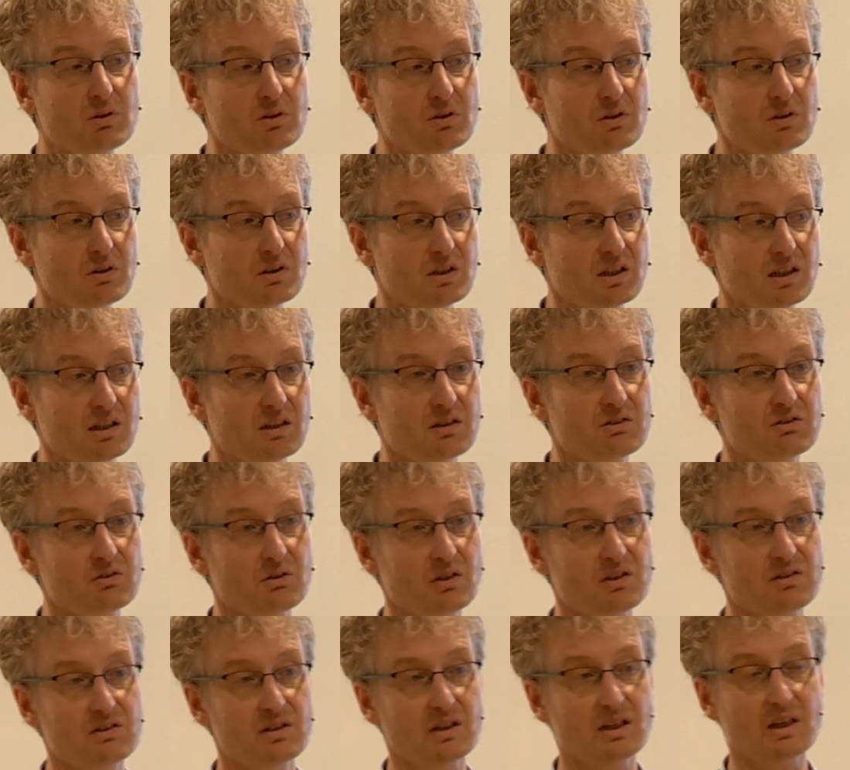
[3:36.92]
learning. So
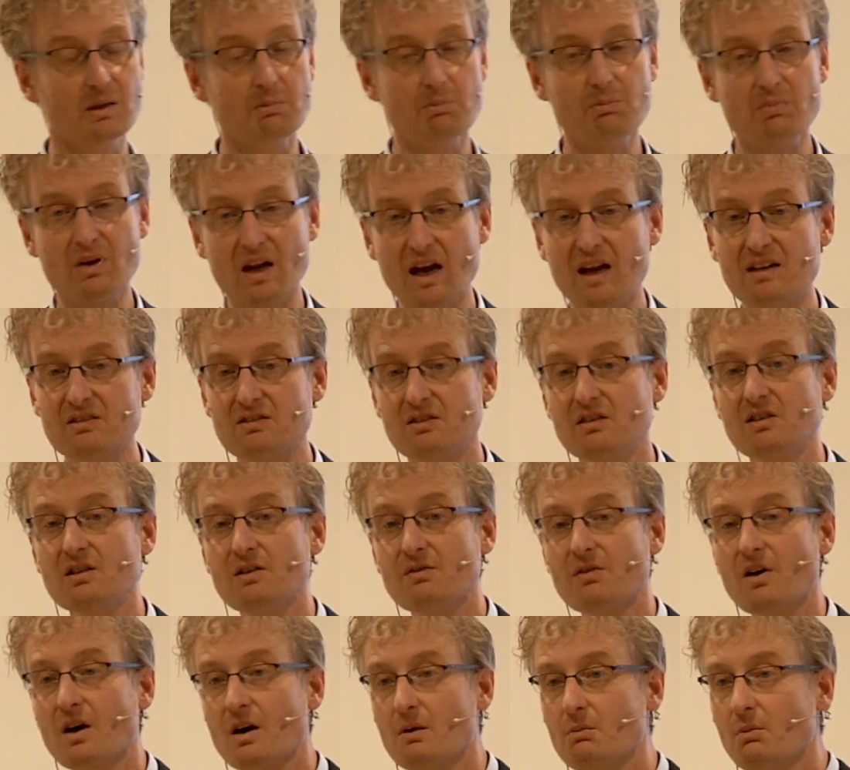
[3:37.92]
it's the capacity
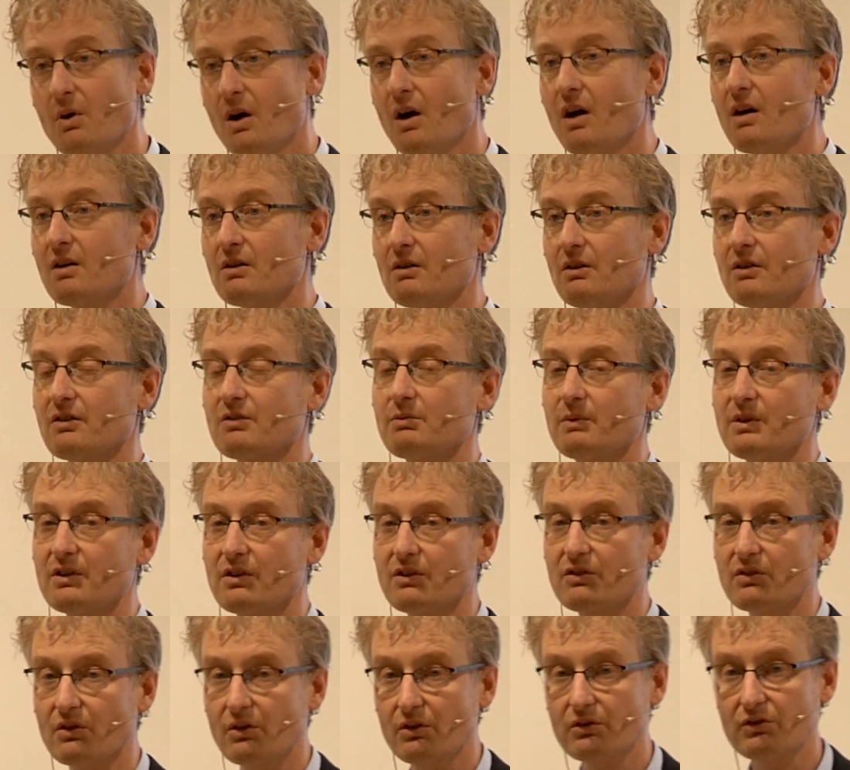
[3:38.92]
of our models, which
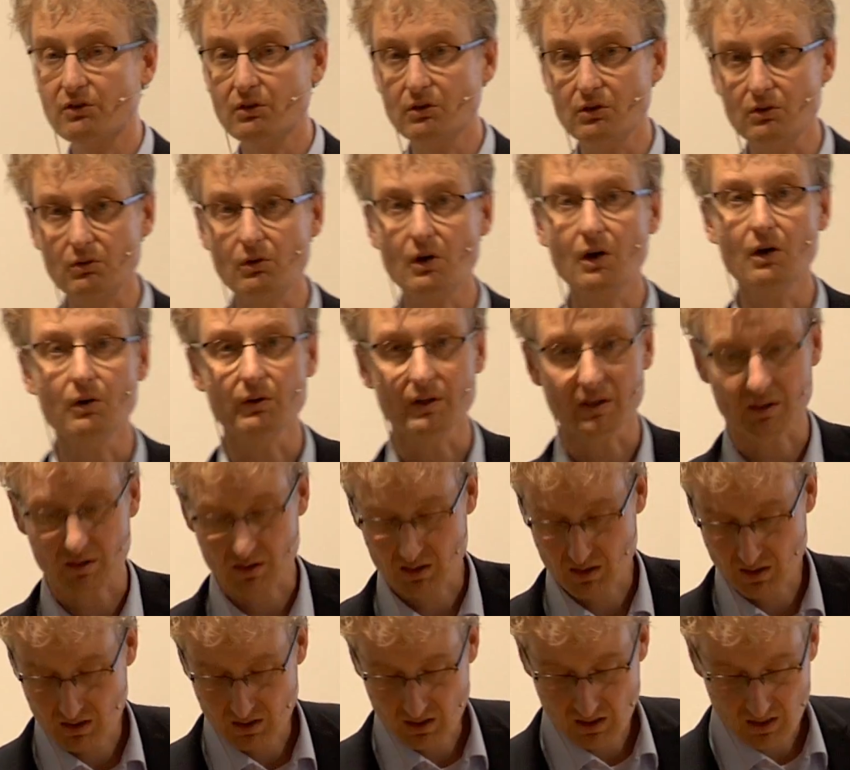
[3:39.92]
is also
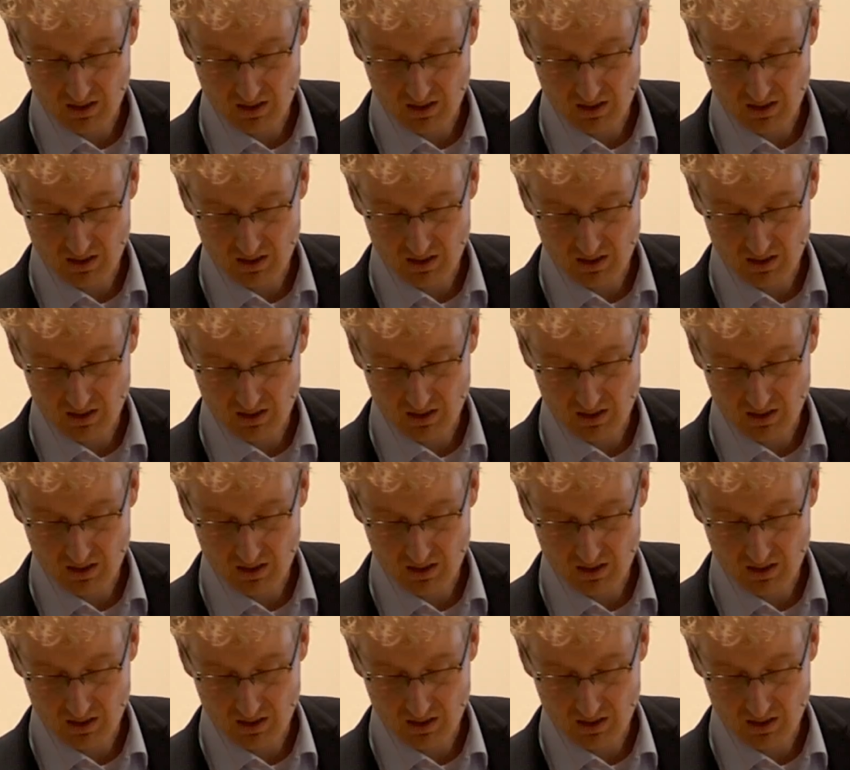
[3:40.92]
growing